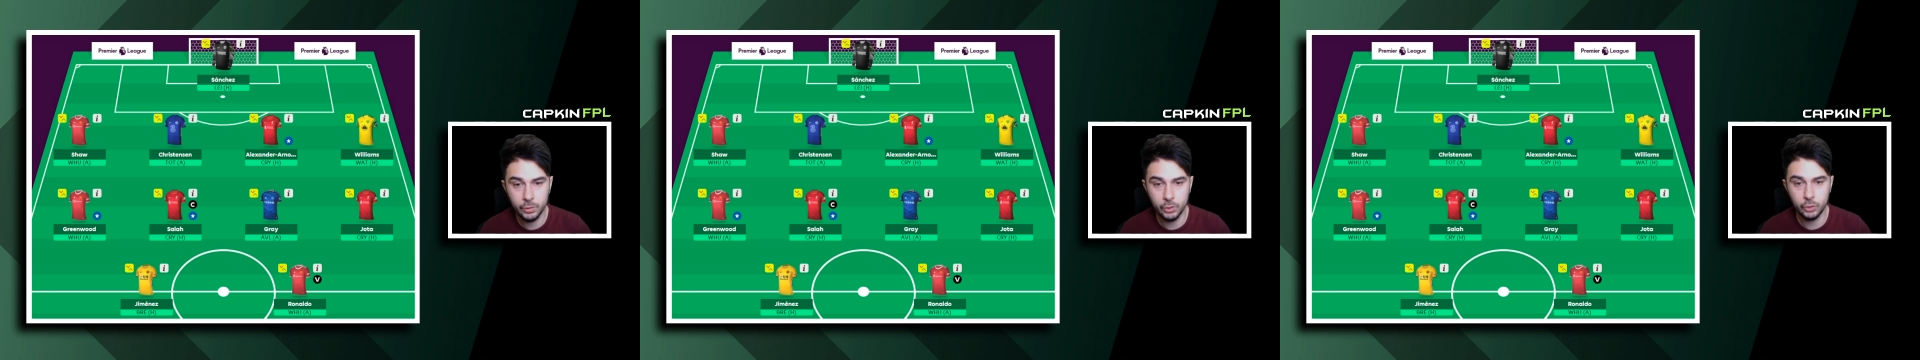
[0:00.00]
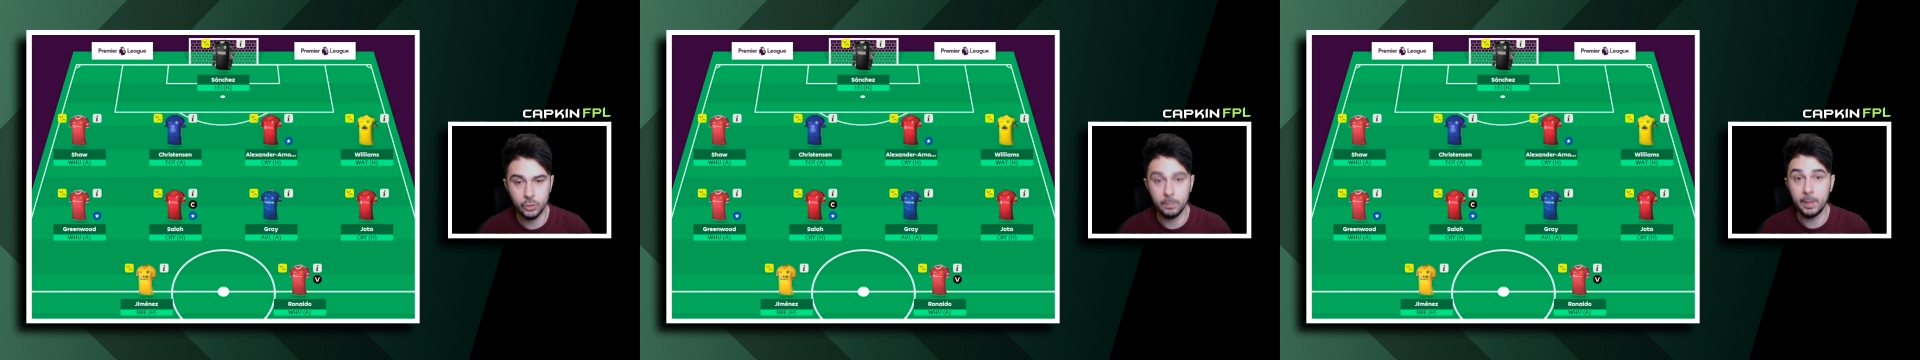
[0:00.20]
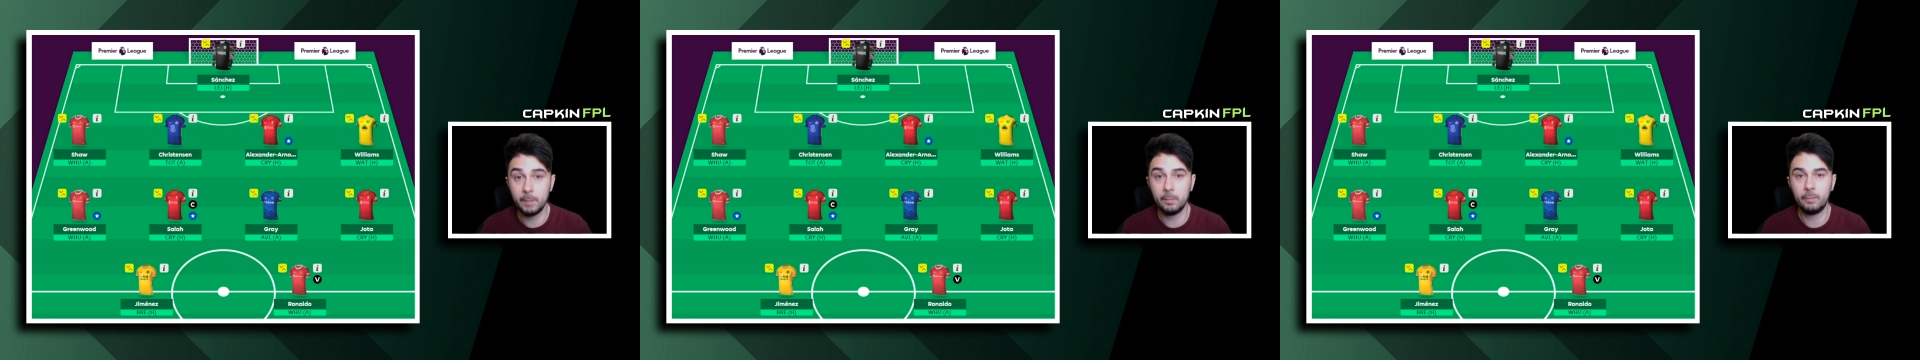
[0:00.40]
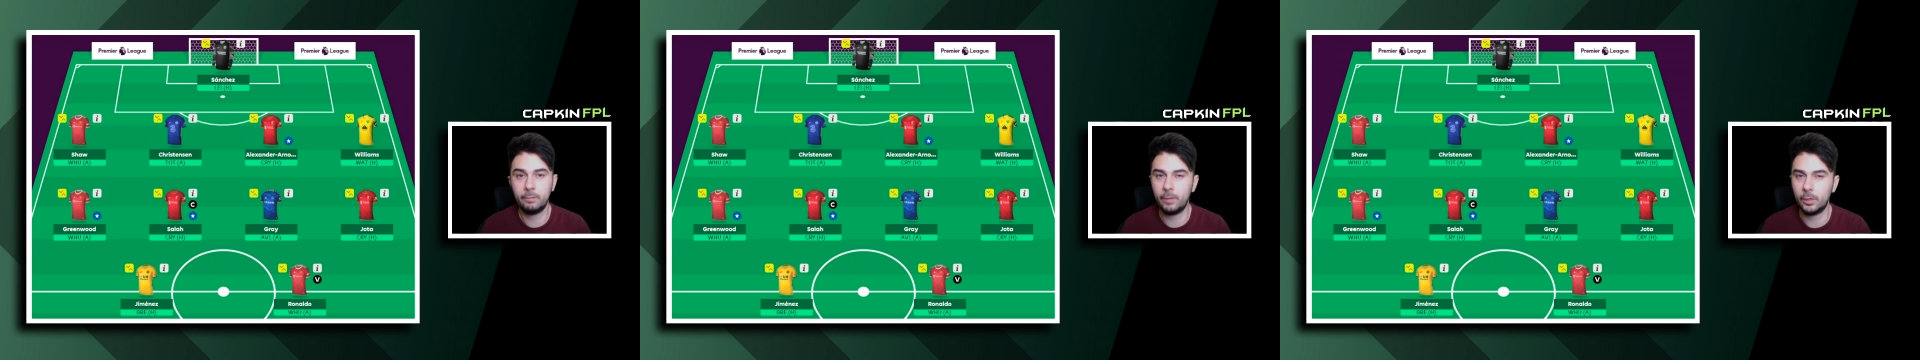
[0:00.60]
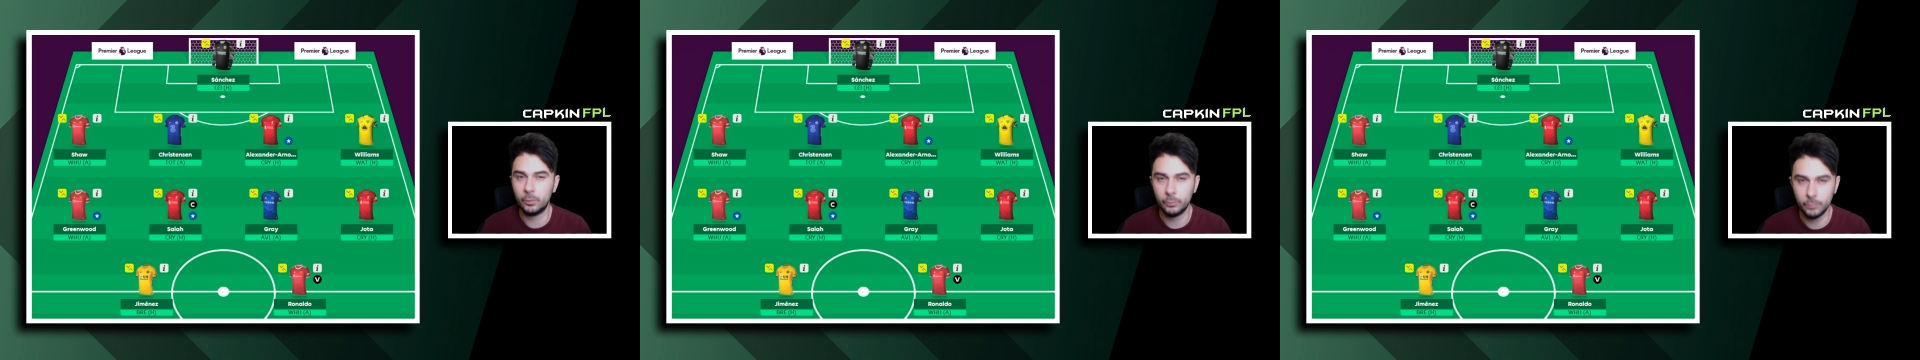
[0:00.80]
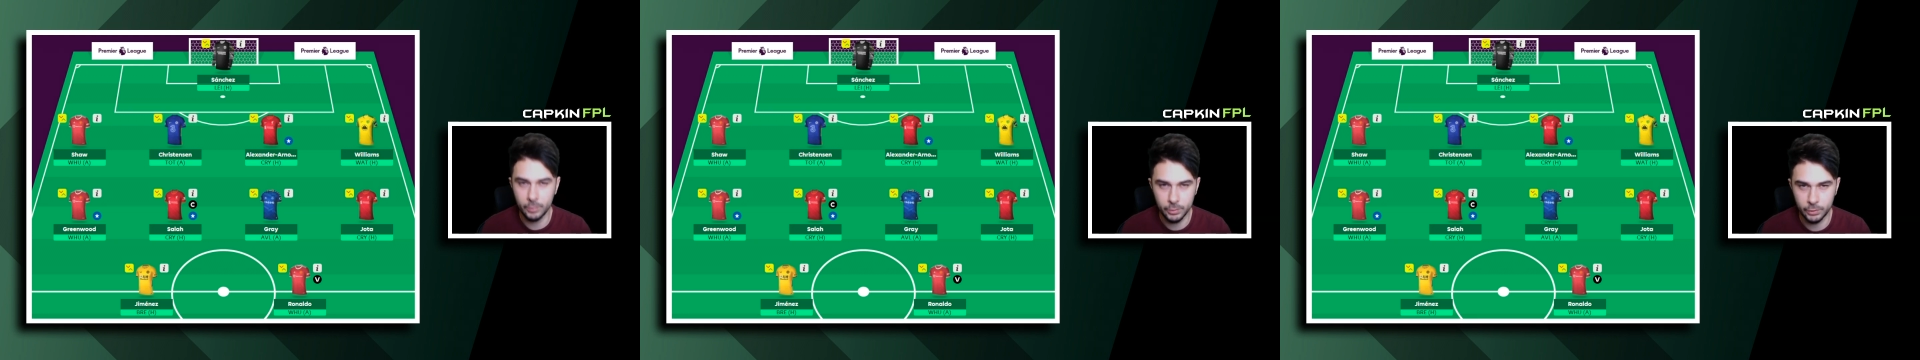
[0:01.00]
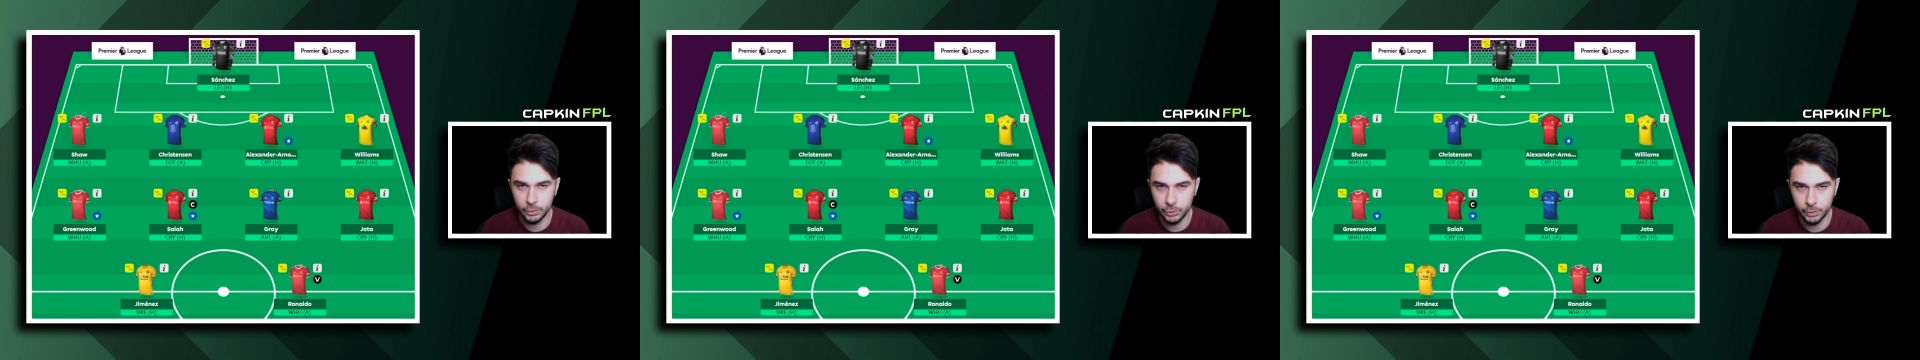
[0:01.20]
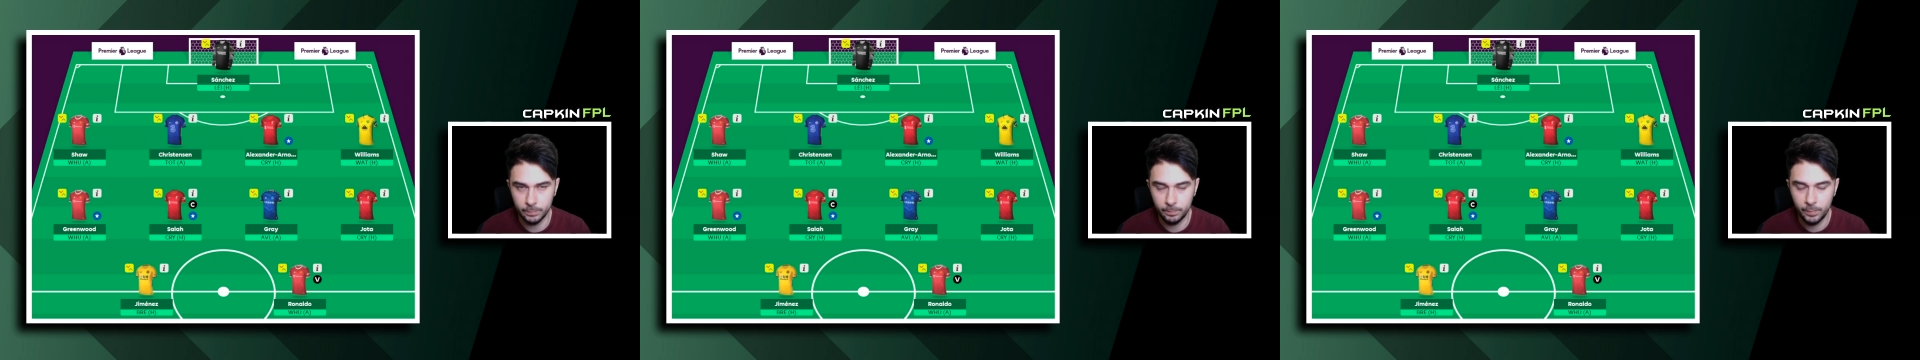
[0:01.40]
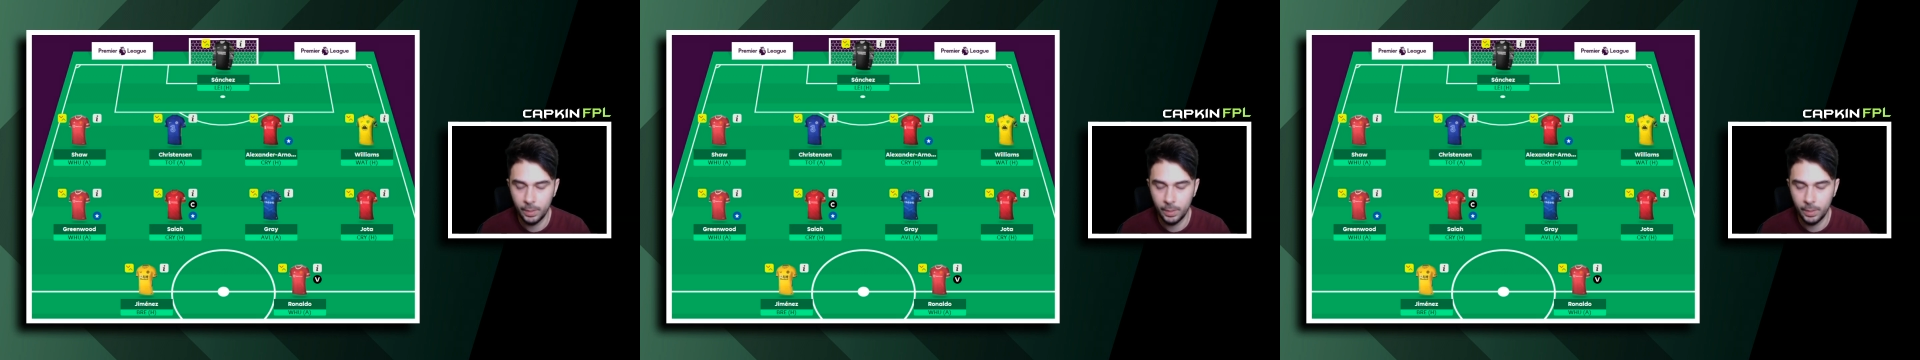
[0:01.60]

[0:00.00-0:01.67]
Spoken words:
to make my final decision.